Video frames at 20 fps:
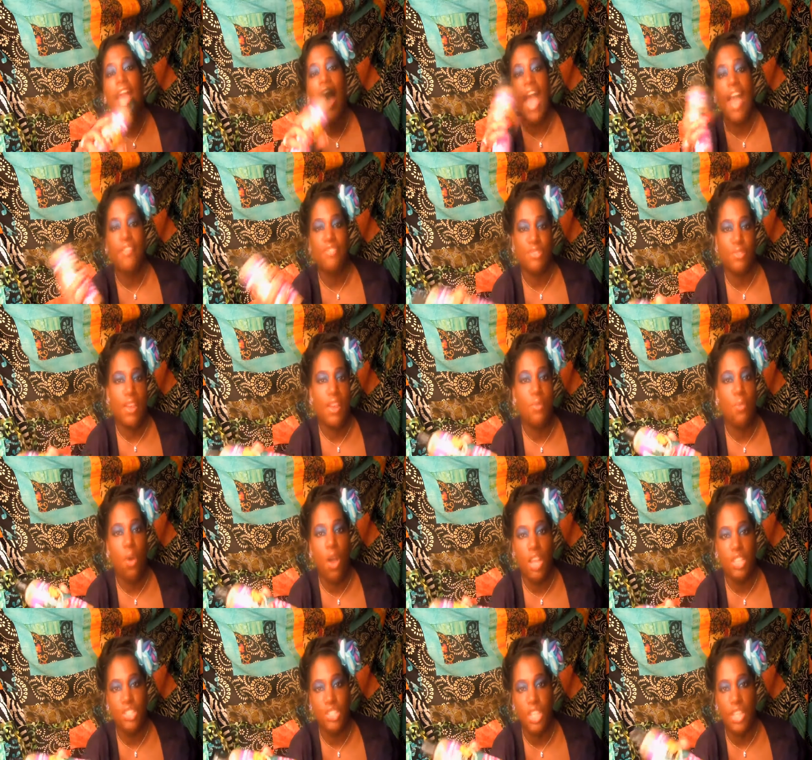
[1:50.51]
after I
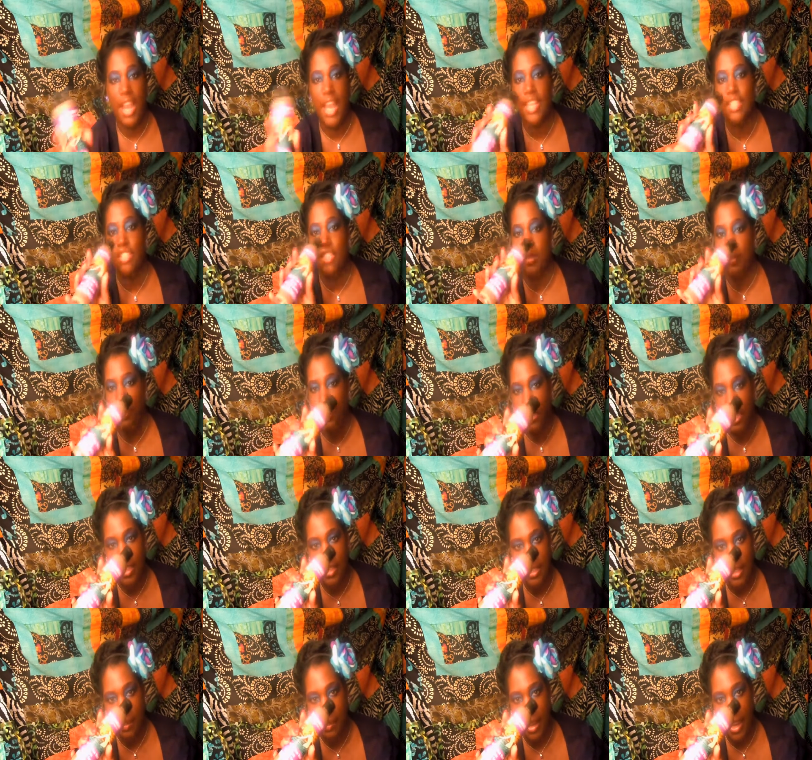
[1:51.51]
wash it. I just put
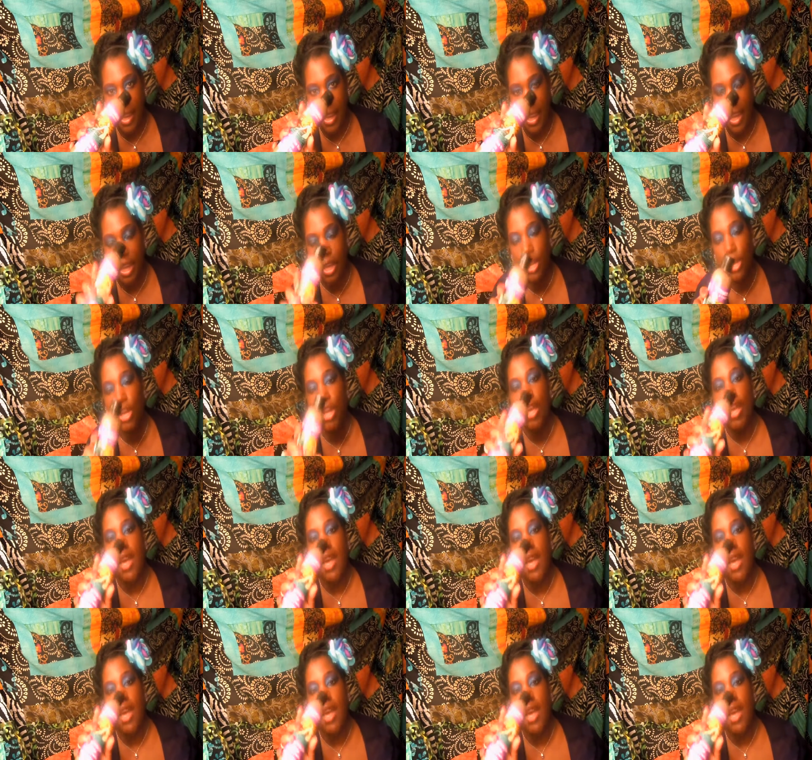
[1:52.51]
this in my hair,